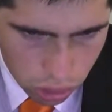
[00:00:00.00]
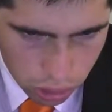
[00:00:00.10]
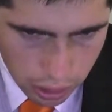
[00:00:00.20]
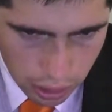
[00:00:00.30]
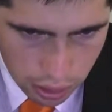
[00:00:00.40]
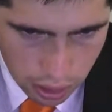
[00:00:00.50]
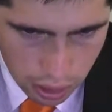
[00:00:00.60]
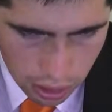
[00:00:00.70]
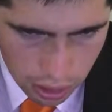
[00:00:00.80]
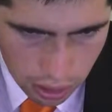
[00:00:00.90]

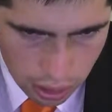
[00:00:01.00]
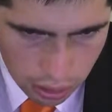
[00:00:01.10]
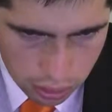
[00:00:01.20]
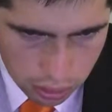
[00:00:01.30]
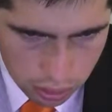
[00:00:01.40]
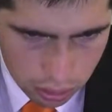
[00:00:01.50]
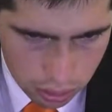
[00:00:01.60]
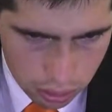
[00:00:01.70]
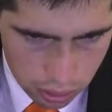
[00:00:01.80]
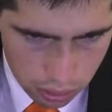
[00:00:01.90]
Yeah,
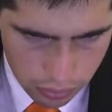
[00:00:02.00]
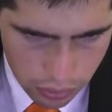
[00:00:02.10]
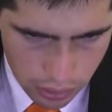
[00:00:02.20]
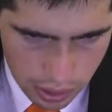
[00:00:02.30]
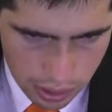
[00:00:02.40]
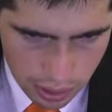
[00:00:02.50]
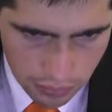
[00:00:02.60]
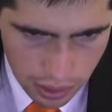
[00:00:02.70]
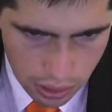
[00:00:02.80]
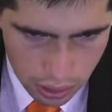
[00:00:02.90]
it was
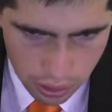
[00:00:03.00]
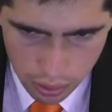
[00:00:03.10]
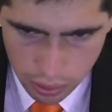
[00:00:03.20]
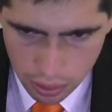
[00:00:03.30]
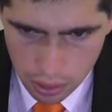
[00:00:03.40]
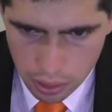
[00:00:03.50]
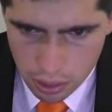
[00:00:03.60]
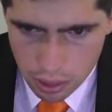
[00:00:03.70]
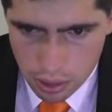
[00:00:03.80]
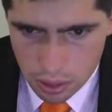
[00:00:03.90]
27 actually.
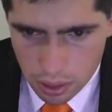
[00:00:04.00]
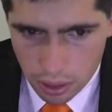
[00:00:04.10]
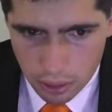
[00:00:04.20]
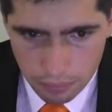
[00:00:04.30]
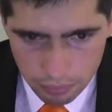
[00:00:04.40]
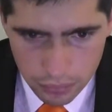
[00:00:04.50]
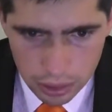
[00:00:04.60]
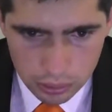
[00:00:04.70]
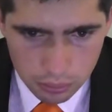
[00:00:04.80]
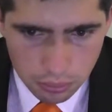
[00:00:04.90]
So,
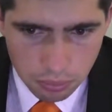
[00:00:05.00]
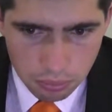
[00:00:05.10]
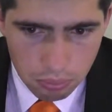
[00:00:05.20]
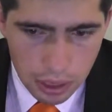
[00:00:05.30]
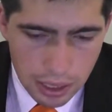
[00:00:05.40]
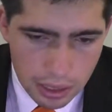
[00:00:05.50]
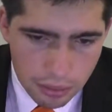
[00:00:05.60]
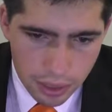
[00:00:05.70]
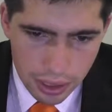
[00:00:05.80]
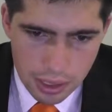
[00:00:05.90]
but yeah,
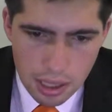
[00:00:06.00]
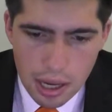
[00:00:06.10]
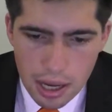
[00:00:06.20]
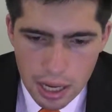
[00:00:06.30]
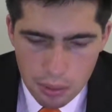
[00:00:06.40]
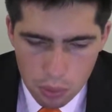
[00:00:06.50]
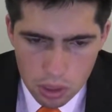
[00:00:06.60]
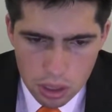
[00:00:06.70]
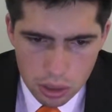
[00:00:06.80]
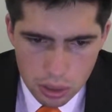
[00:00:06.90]
nevertheless, it
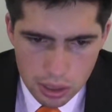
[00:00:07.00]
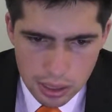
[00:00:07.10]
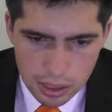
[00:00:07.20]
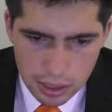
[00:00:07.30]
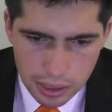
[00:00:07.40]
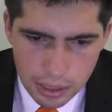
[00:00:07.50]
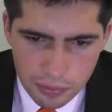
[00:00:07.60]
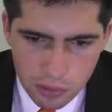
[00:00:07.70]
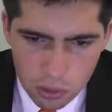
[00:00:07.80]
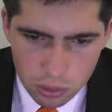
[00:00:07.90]
was a good start to the year
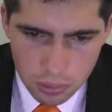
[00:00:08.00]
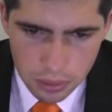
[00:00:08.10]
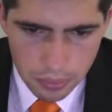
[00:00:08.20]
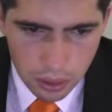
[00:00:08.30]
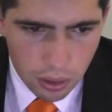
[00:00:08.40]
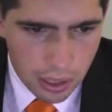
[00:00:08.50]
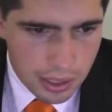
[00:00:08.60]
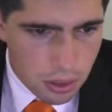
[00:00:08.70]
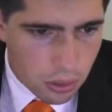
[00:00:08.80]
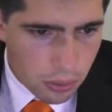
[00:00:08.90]
for the Brisbane
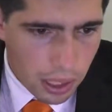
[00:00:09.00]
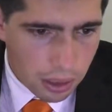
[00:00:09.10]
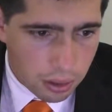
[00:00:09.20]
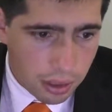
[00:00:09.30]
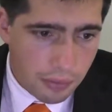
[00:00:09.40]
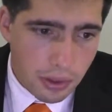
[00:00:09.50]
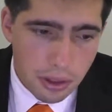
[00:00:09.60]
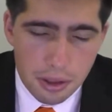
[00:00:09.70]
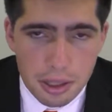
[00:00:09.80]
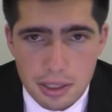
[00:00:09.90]
Lions, who are
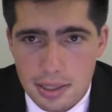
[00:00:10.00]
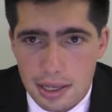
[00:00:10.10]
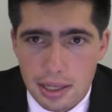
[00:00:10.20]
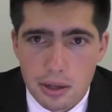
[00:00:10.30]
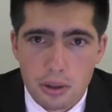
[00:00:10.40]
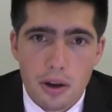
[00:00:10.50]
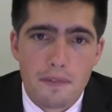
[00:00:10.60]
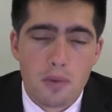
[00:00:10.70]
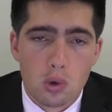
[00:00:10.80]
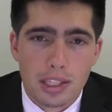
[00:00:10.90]
11th, and St Kilda
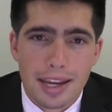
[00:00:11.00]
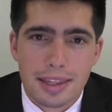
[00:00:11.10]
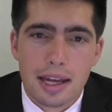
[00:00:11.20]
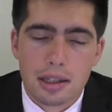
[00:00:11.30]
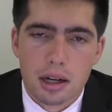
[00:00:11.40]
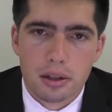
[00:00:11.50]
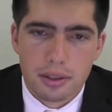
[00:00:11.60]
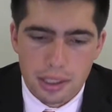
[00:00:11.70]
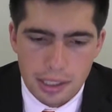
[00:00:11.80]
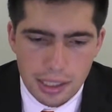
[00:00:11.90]
14th
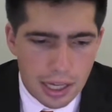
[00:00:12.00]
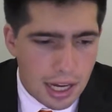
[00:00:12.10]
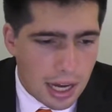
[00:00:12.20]
currently.